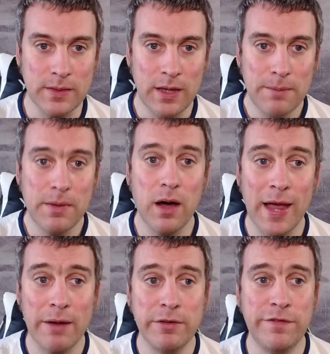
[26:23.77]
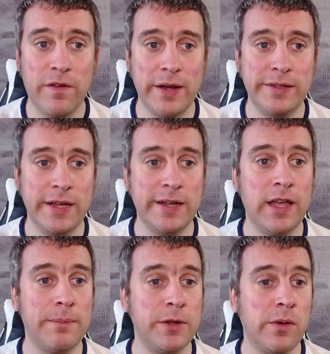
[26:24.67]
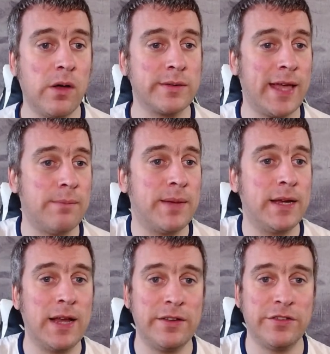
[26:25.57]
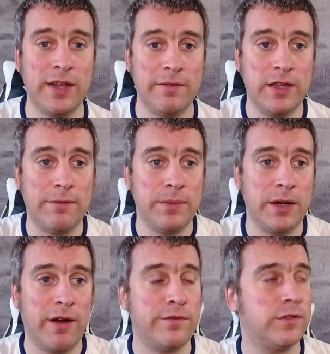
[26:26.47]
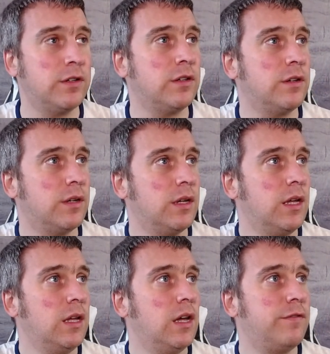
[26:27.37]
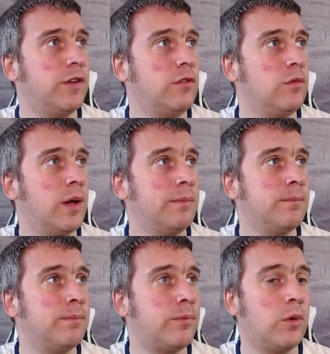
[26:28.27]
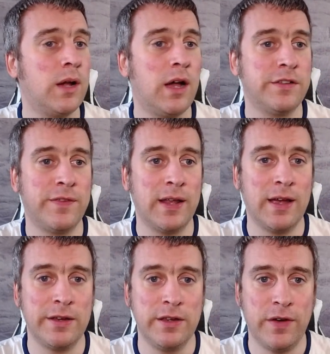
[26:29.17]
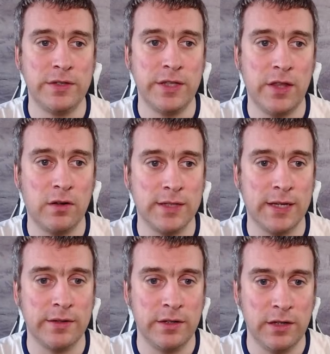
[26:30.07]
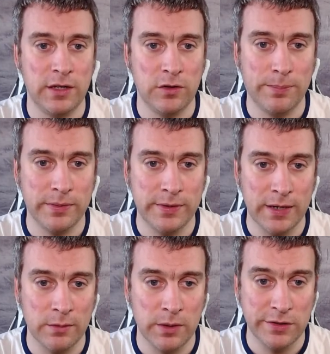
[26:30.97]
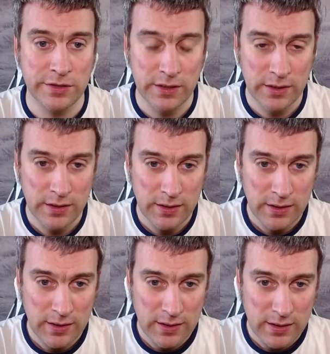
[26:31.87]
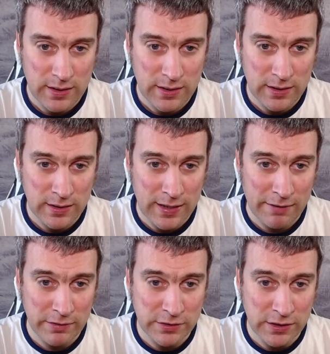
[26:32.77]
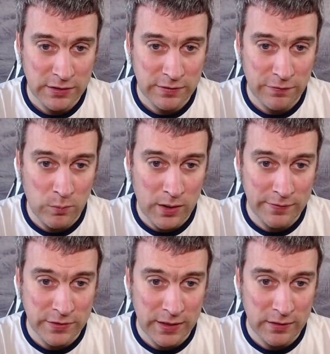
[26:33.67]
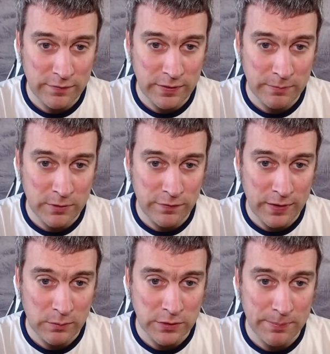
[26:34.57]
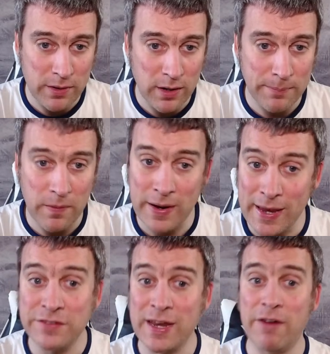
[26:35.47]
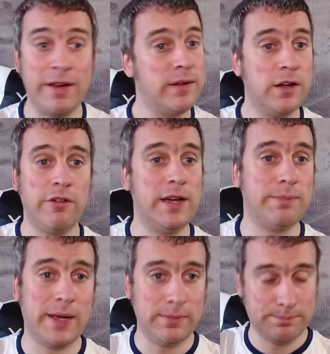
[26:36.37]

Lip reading: Mark, how are you finding your lockdown, mate? Thanks. You haven't been around for a few broadcasts, fella. How are you finding the lockdown in your neck of the woods? Gary says, from what I've seen of him, Kufel was a bargain buy. Yes, Gary, agreed, mate.